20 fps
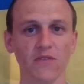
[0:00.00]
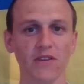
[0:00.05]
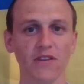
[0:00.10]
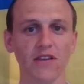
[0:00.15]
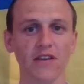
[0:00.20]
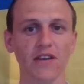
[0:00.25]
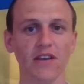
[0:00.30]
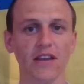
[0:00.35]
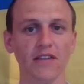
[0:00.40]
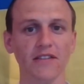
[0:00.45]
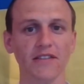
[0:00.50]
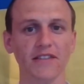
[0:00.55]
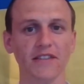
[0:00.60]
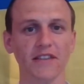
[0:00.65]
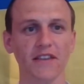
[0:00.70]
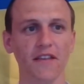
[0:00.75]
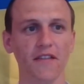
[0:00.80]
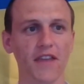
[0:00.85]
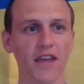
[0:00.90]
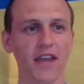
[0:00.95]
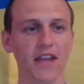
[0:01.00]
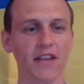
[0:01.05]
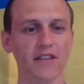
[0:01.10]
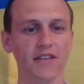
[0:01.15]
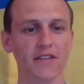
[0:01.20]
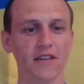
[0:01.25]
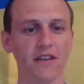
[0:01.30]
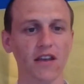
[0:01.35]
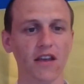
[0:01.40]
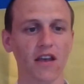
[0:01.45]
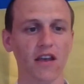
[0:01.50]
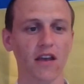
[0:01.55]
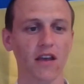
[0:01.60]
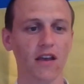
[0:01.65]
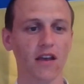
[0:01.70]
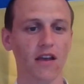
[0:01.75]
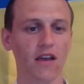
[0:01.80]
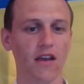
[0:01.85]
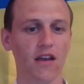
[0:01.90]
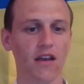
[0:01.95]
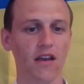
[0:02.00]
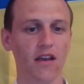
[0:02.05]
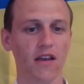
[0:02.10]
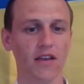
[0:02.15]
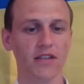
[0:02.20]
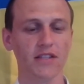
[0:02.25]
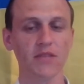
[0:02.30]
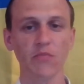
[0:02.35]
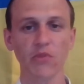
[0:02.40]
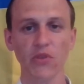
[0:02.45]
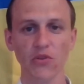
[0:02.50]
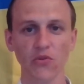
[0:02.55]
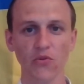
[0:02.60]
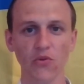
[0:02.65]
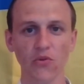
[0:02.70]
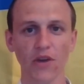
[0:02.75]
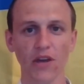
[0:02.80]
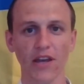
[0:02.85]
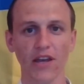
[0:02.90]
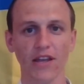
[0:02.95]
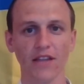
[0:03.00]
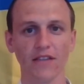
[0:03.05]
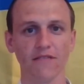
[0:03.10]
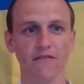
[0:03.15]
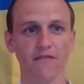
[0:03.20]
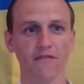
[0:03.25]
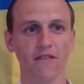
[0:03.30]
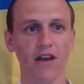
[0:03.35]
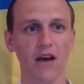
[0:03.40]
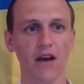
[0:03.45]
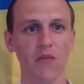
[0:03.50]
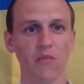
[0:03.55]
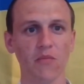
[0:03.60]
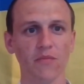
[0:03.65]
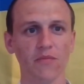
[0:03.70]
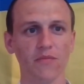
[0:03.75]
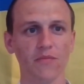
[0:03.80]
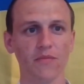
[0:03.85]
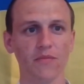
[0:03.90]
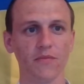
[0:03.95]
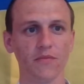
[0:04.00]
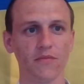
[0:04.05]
we can see that CPU and RAM